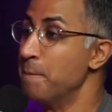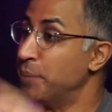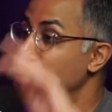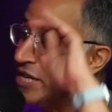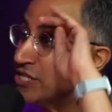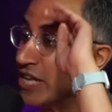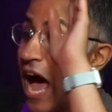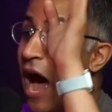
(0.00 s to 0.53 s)

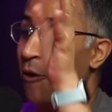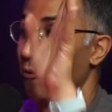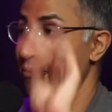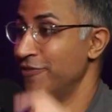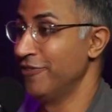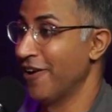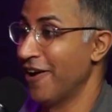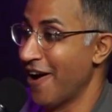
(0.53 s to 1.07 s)
Peace out.
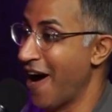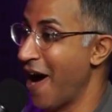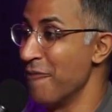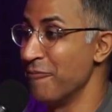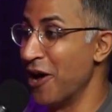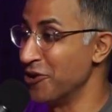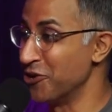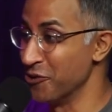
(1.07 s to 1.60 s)
I'm
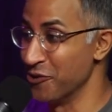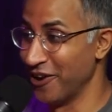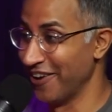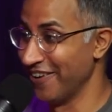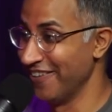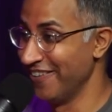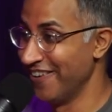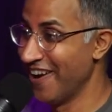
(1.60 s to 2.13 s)
not doing
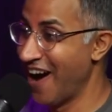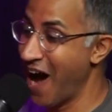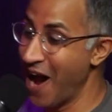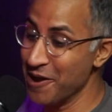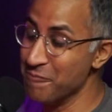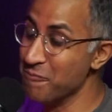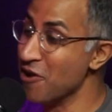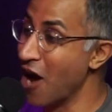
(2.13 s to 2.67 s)
it.
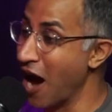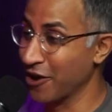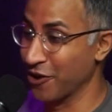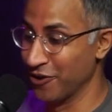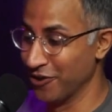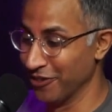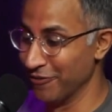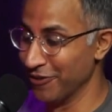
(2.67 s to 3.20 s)
I am not well,
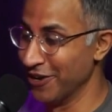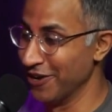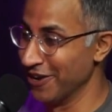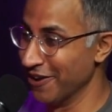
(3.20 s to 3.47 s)
going to live in India.